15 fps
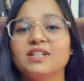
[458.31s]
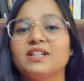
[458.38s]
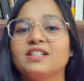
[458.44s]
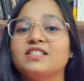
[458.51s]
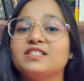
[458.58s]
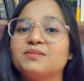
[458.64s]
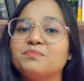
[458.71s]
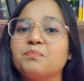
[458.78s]

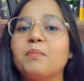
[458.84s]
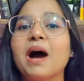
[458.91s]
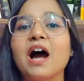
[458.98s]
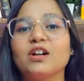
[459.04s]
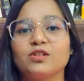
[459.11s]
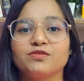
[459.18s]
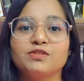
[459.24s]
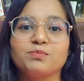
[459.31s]
It's
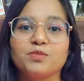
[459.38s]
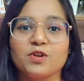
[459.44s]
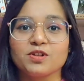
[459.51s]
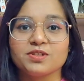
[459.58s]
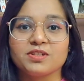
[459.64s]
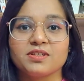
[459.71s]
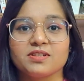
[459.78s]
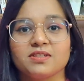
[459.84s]
part of the
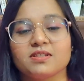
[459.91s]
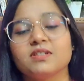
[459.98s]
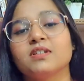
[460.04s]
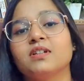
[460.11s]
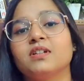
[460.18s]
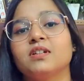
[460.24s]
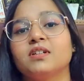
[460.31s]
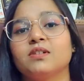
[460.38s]
process.
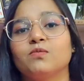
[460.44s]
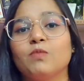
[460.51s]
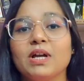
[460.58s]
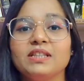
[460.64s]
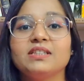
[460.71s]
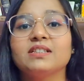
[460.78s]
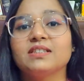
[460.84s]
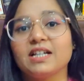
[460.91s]

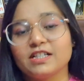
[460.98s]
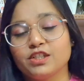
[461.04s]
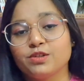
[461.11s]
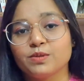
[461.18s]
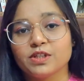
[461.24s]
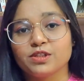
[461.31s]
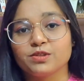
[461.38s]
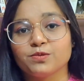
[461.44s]
One thing that you
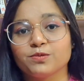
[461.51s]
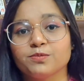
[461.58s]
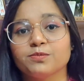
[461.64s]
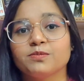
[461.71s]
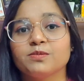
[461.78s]
can do.